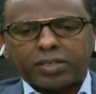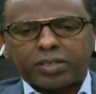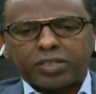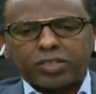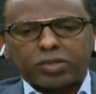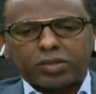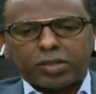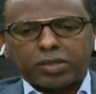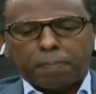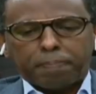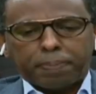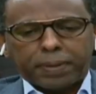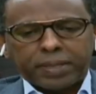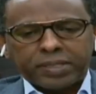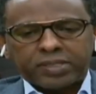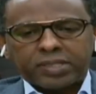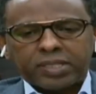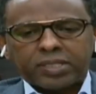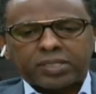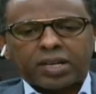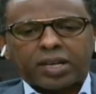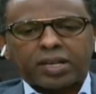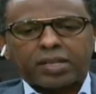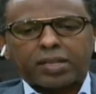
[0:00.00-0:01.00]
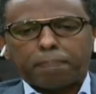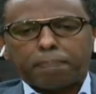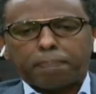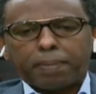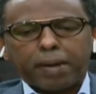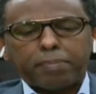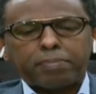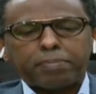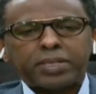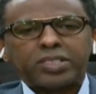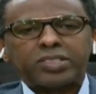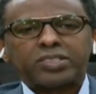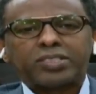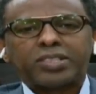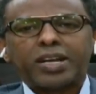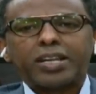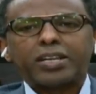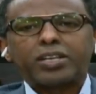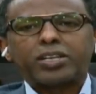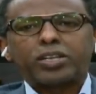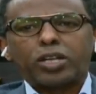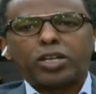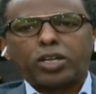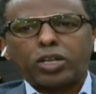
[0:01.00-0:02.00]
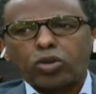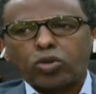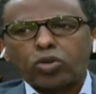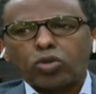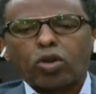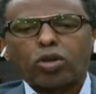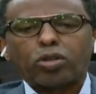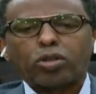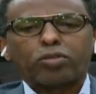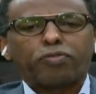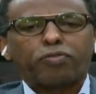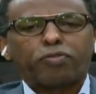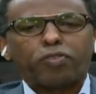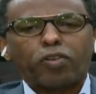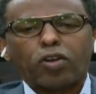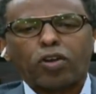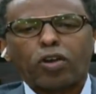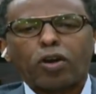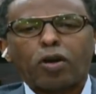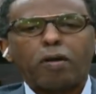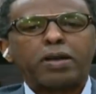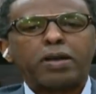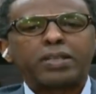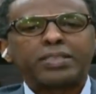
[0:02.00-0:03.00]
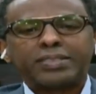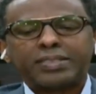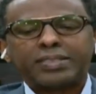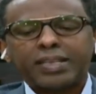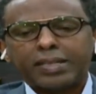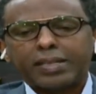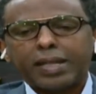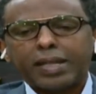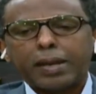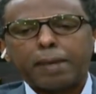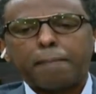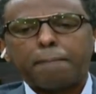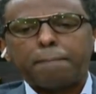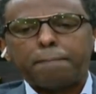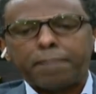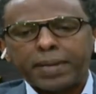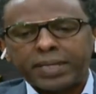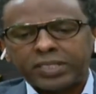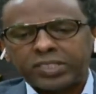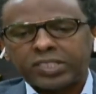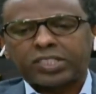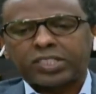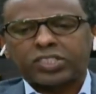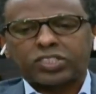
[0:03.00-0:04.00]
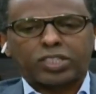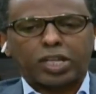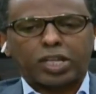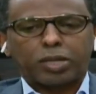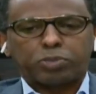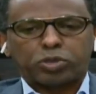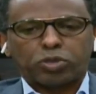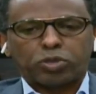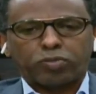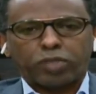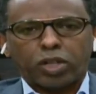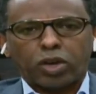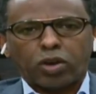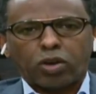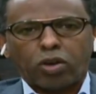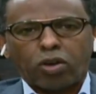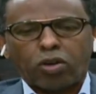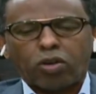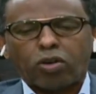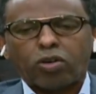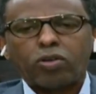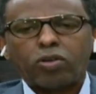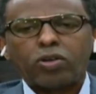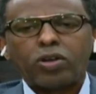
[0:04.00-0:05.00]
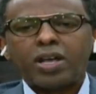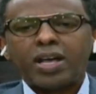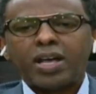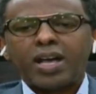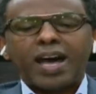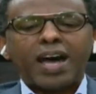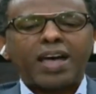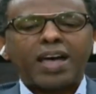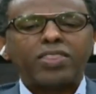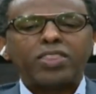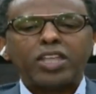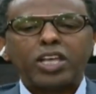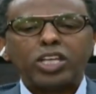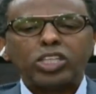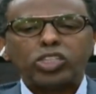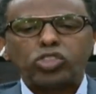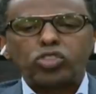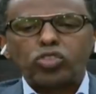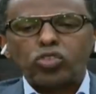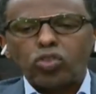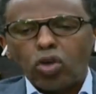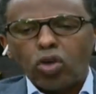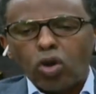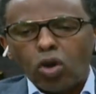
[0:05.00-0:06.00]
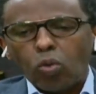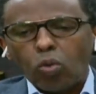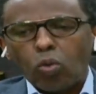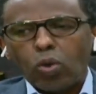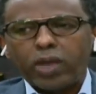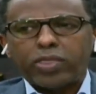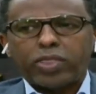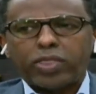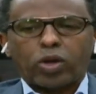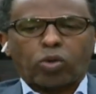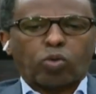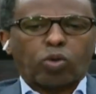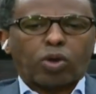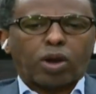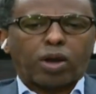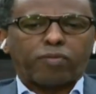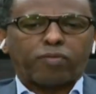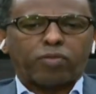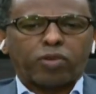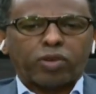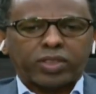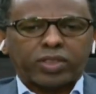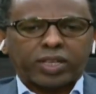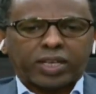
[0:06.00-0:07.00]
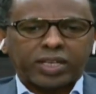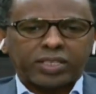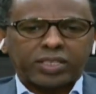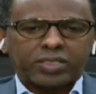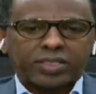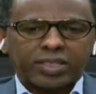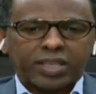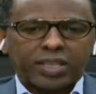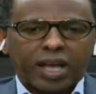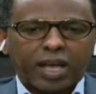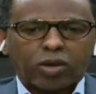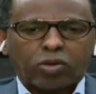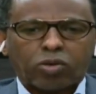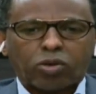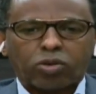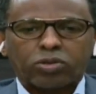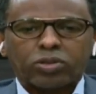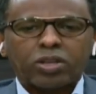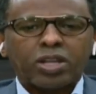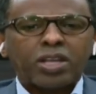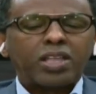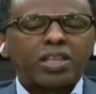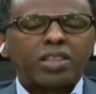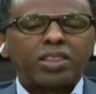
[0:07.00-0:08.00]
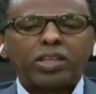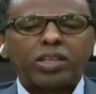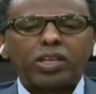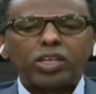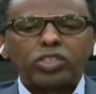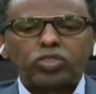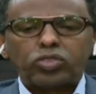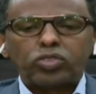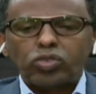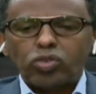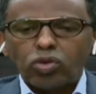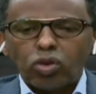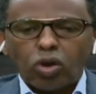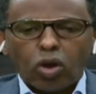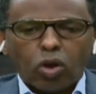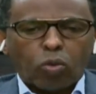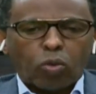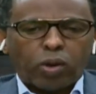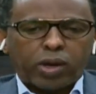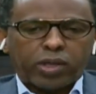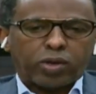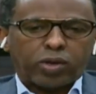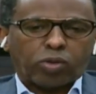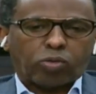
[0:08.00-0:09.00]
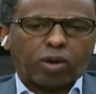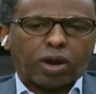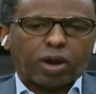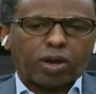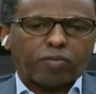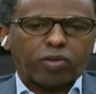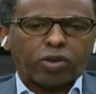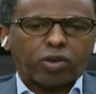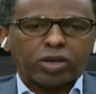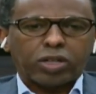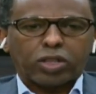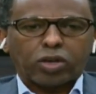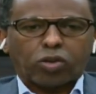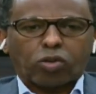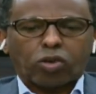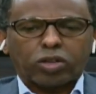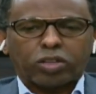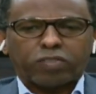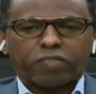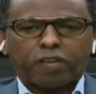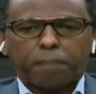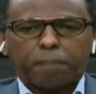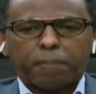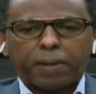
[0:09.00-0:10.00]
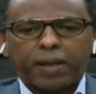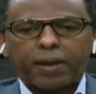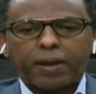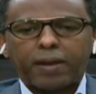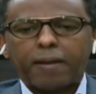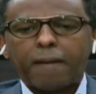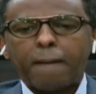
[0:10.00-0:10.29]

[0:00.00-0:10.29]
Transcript: the President and the Prime Minister did not follow certain basic steps of the law, and there is no way they could have won the case in the High Court. There is no way they could have won in the Court of Appeal.